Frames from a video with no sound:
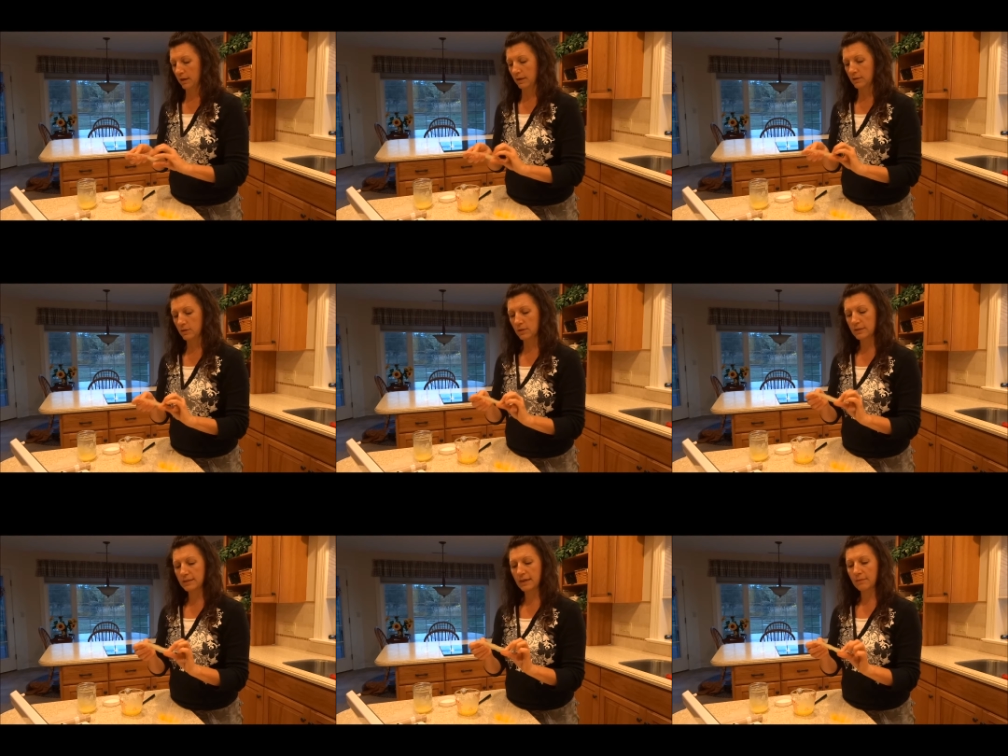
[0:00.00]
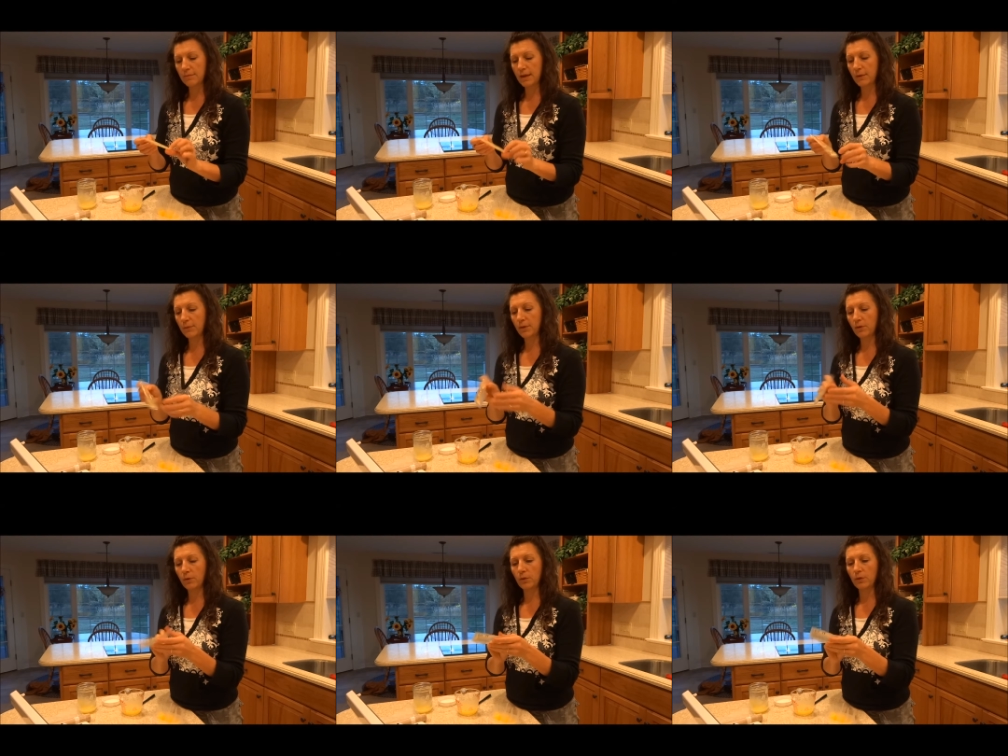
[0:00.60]
Do the same thing
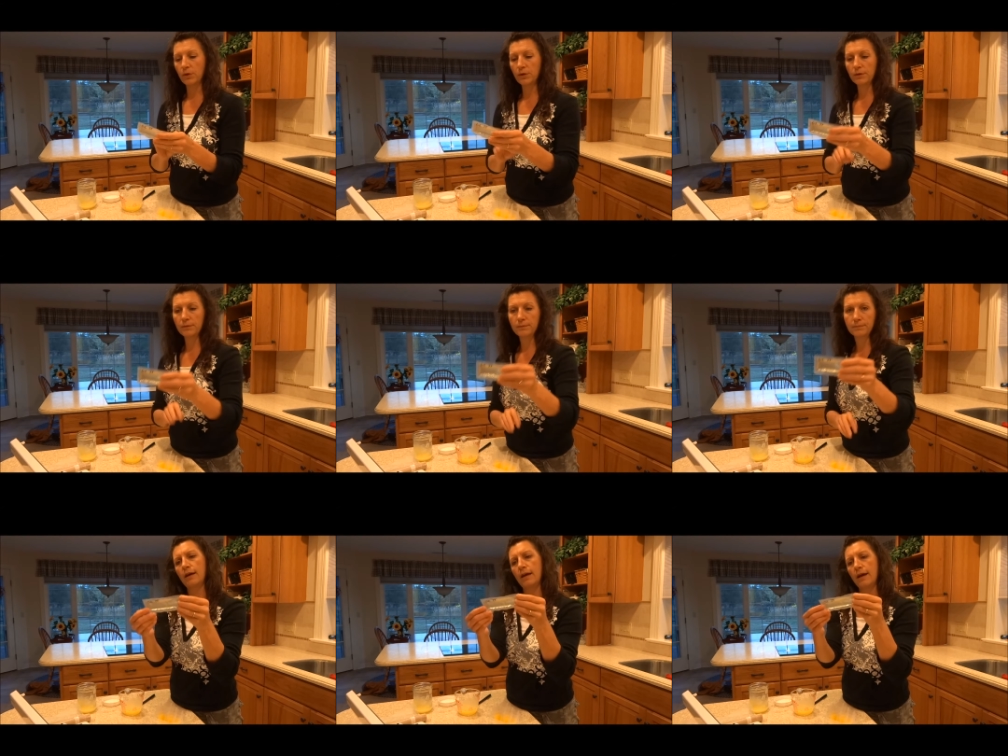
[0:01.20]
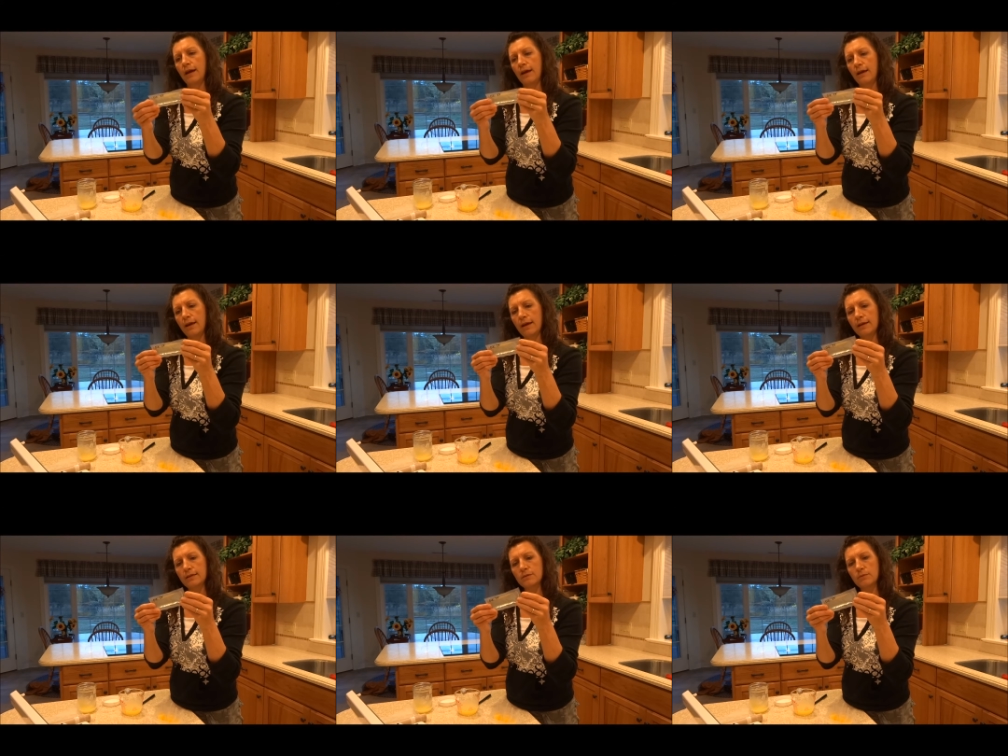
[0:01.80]
with oil.
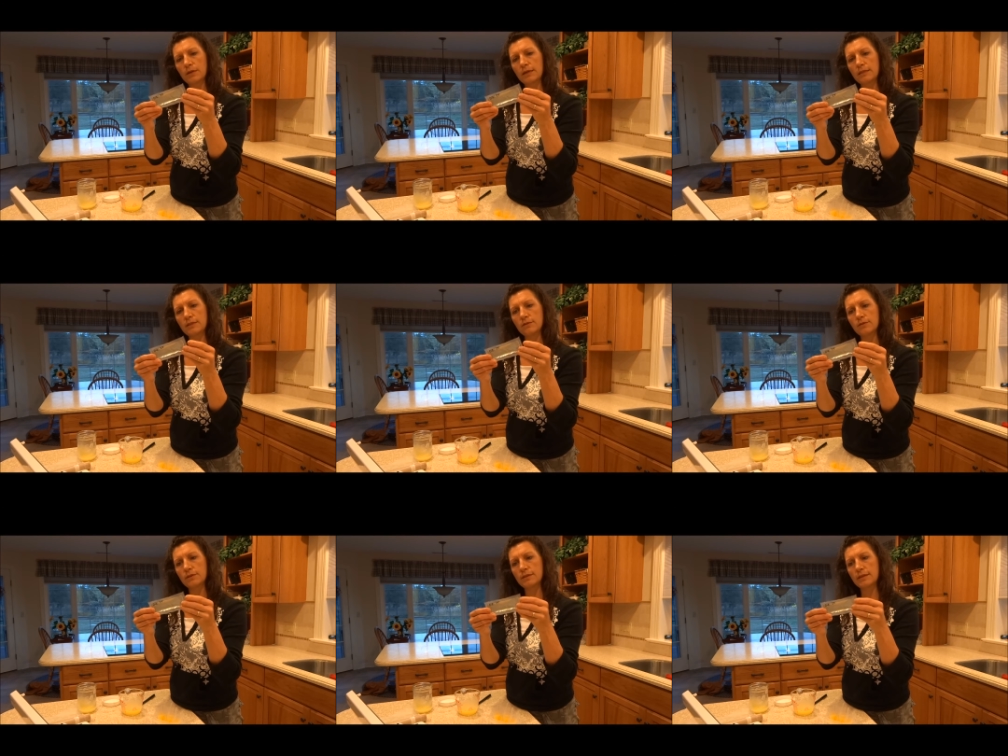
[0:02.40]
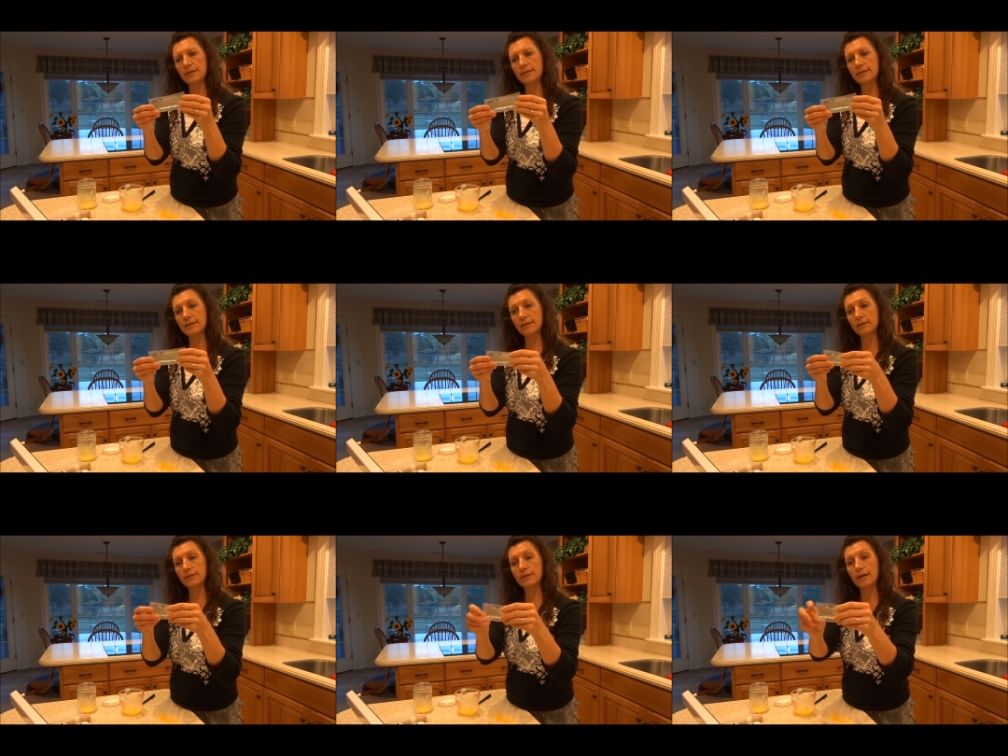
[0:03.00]
And what I do is I
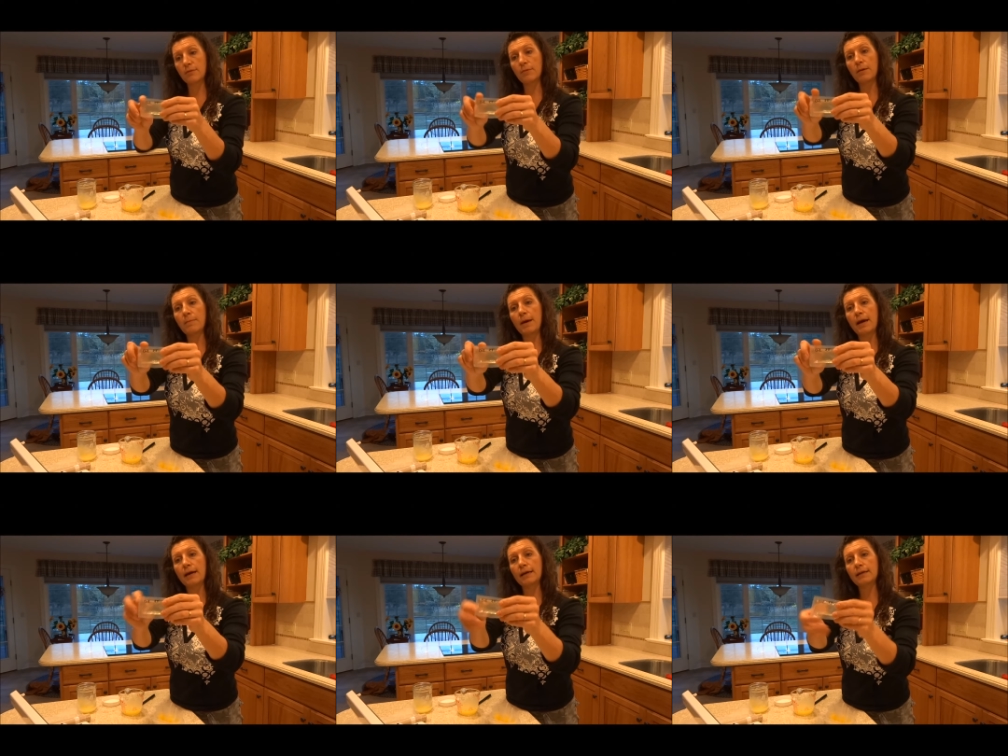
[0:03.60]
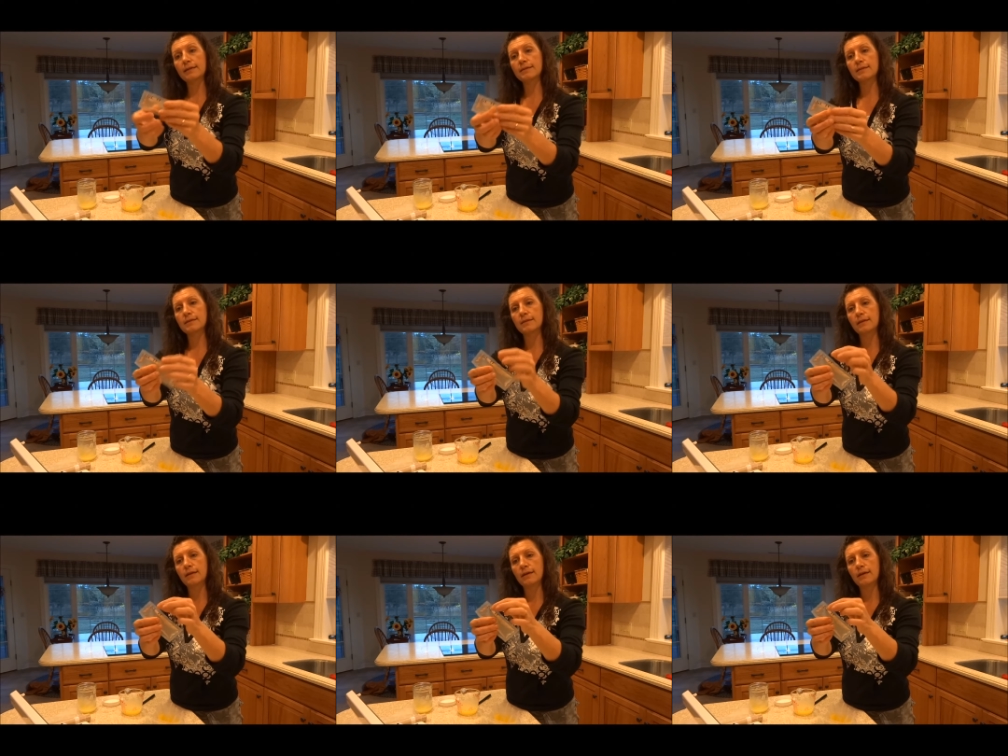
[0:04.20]
seal down my packets.